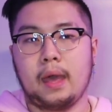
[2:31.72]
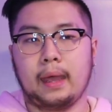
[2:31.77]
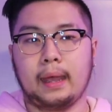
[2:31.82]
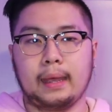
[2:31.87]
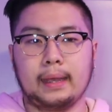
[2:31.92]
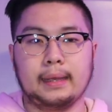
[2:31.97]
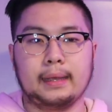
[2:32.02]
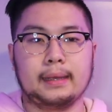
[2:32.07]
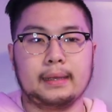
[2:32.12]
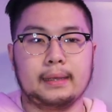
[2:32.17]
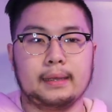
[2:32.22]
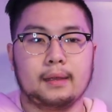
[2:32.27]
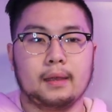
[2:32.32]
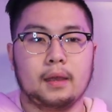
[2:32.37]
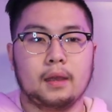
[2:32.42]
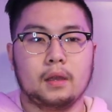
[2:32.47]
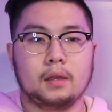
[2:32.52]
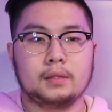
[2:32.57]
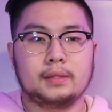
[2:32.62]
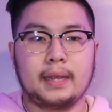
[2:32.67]
a
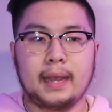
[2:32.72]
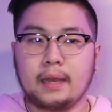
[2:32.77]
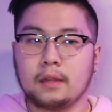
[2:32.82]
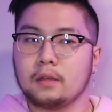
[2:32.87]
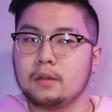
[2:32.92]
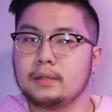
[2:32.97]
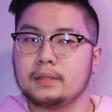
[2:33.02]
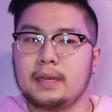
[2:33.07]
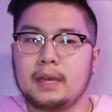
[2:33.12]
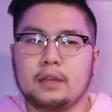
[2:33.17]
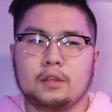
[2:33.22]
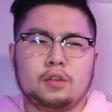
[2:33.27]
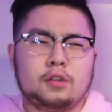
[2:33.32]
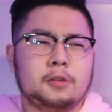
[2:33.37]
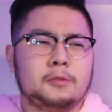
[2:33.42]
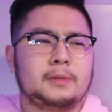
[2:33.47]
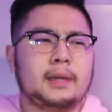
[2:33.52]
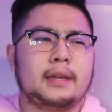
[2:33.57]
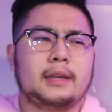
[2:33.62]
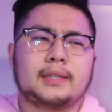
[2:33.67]
channel it's not a
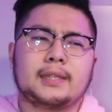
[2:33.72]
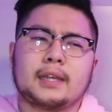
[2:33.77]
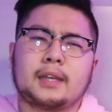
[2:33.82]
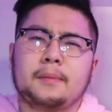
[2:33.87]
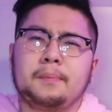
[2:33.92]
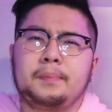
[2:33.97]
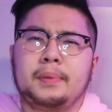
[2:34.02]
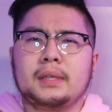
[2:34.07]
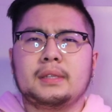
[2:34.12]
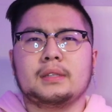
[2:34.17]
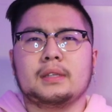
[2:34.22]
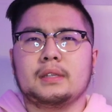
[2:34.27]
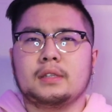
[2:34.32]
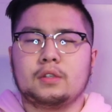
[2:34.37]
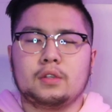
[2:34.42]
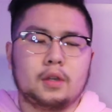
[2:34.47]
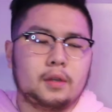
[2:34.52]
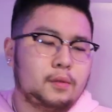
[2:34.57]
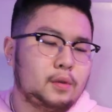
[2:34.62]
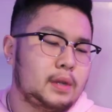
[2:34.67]
youtube channel it's like a
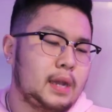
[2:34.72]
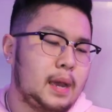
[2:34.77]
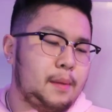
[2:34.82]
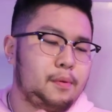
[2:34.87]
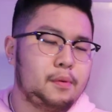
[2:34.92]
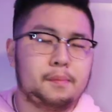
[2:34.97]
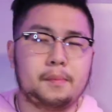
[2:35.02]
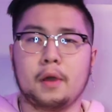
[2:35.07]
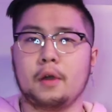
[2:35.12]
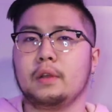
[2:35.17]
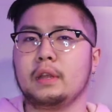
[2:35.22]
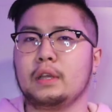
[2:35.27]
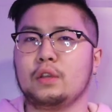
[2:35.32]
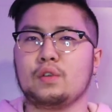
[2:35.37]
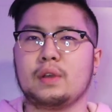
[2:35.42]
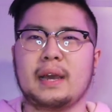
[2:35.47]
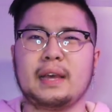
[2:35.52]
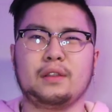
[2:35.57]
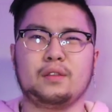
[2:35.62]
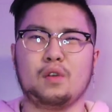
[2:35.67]
business you know you gotta promote
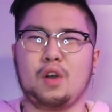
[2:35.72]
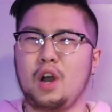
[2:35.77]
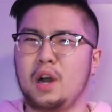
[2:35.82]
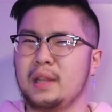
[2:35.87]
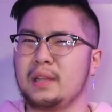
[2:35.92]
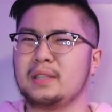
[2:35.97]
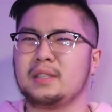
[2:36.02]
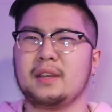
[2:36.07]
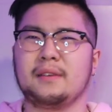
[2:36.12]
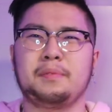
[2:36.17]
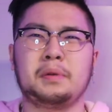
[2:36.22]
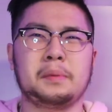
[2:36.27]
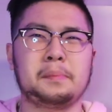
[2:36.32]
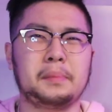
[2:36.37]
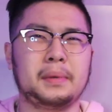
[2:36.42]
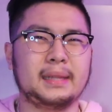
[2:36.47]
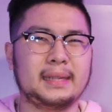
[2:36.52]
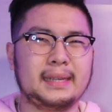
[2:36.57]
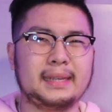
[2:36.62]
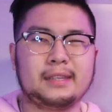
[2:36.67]
it you gotta do all the stuff
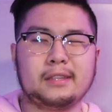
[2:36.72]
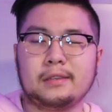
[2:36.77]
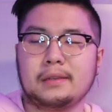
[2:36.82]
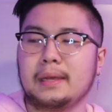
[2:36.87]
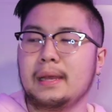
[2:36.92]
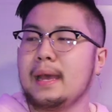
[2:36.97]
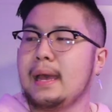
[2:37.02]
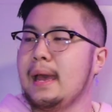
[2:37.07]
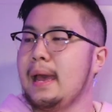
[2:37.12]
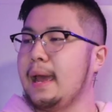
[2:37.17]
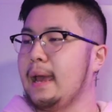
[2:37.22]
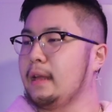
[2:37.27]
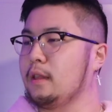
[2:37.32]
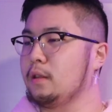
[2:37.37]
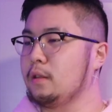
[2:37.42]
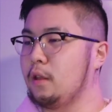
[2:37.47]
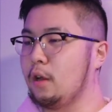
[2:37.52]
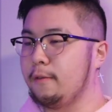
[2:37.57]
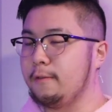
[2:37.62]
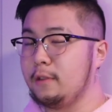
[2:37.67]
put money into it
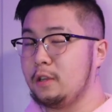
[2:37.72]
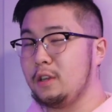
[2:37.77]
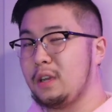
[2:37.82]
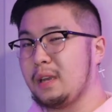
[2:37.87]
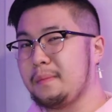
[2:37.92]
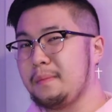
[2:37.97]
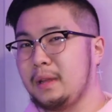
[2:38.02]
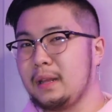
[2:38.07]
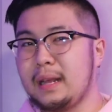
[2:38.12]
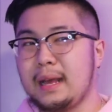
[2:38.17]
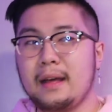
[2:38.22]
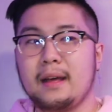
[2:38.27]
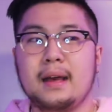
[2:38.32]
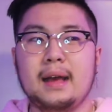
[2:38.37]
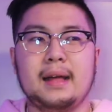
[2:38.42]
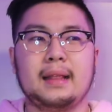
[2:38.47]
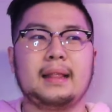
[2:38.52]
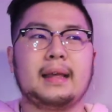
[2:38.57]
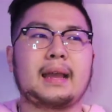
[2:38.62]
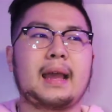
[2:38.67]
and hopefully you get money out
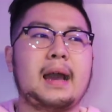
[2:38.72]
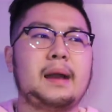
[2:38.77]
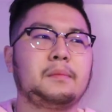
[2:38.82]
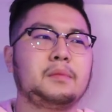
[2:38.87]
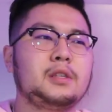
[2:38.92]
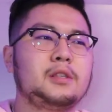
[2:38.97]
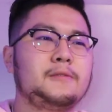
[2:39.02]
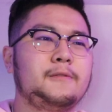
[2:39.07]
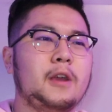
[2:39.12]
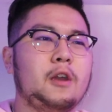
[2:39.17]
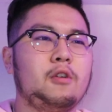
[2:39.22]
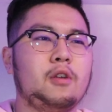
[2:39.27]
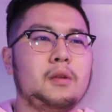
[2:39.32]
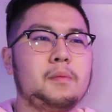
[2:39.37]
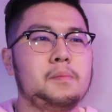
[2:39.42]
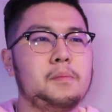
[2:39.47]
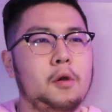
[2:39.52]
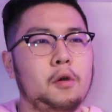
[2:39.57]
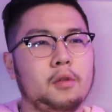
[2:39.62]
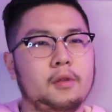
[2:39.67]
like i'm just
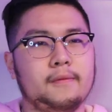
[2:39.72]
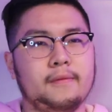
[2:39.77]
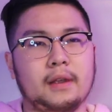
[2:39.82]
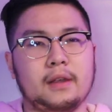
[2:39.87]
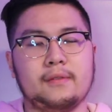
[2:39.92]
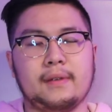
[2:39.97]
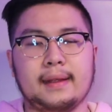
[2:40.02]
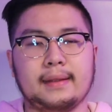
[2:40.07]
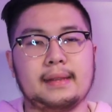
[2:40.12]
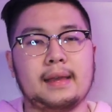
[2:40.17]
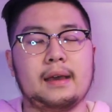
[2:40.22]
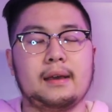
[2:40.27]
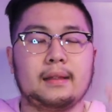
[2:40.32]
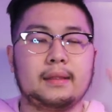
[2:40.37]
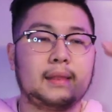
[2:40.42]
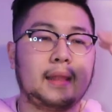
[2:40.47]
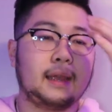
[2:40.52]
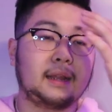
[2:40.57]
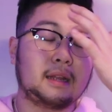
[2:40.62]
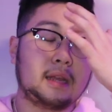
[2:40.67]
very motivated right now
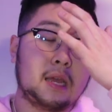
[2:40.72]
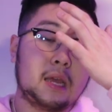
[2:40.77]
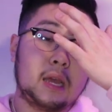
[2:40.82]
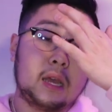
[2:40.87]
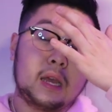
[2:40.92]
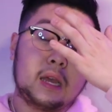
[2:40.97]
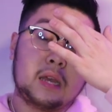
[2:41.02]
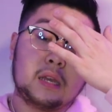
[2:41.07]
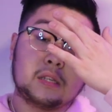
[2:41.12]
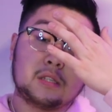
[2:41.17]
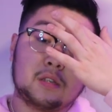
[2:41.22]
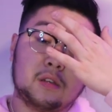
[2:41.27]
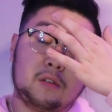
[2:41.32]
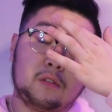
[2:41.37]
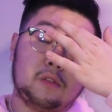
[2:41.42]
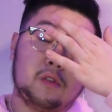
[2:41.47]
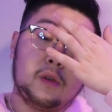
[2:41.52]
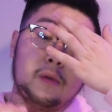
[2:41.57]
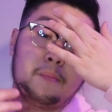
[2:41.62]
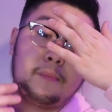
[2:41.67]
and like
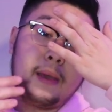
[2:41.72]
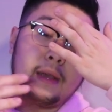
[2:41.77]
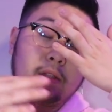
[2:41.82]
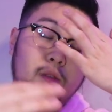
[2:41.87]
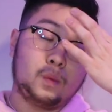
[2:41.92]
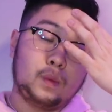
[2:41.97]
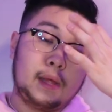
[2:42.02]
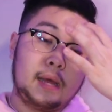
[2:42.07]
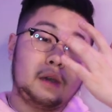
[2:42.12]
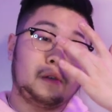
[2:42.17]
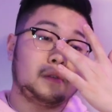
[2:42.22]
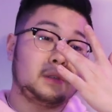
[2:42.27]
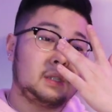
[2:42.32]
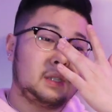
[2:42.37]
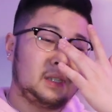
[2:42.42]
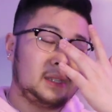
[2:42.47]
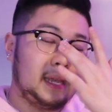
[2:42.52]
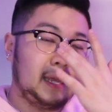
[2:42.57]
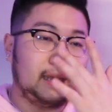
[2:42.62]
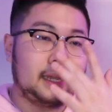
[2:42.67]
so back to what i was
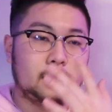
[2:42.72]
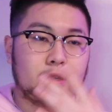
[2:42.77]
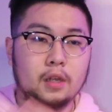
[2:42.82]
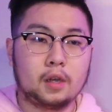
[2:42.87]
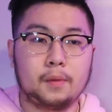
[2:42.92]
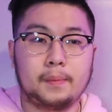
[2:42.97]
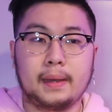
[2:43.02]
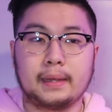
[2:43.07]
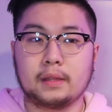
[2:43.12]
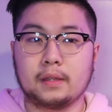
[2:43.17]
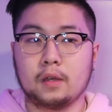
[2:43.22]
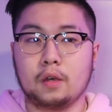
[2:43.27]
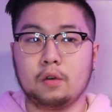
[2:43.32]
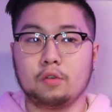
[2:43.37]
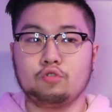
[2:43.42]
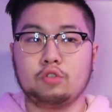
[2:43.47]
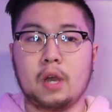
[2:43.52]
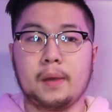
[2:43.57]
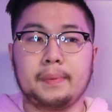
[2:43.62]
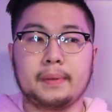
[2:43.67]
saying though about the
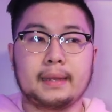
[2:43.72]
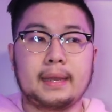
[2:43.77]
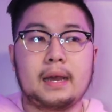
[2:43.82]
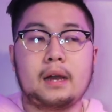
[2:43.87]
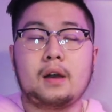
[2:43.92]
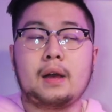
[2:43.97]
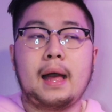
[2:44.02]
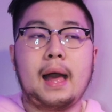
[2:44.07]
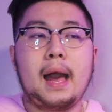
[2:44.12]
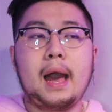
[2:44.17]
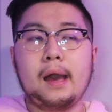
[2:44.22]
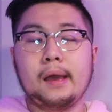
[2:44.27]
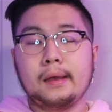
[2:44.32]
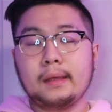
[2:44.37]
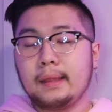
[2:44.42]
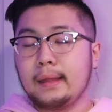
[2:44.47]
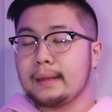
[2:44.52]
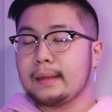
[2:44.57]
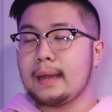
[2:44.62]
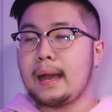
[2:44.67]
whole dropping out
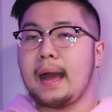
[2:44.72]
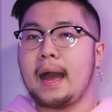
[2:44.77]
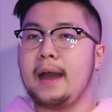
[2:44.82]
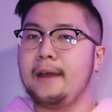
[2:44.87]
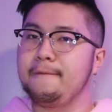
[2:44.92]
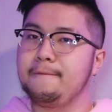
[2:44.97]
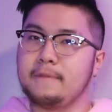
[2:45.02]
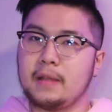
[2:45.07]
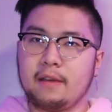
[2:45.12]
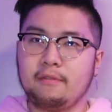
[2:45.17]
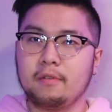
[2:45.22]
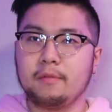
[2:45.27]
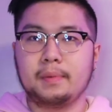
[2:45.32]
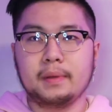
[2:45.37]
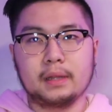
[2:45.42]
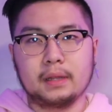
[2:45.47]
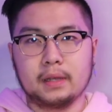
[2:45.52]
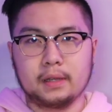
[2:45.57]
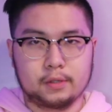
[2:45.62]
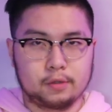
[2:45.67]
i like i've never
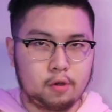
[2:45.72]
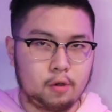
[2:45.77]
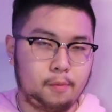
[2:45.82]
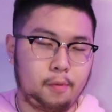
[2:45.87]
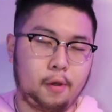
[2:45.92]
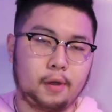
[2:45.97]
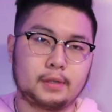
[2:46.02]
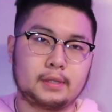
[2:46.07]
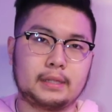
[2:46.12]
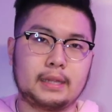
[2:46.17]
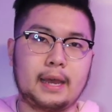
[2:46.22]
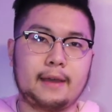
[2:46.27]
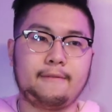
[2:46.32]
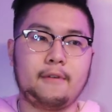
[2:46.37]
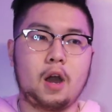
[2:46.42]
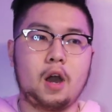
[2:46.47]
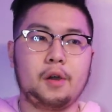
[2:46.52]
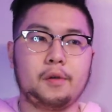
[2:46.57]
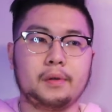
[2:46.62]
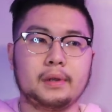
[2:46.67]
been a school person
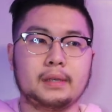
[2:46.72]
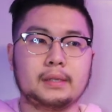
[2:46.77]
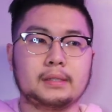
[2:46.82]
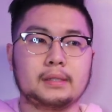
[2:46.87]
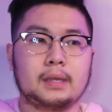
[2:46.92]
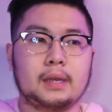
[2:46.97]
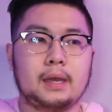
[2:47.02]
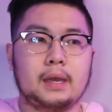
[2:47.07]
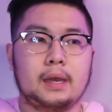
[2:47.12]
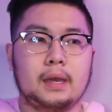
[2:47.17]
i've always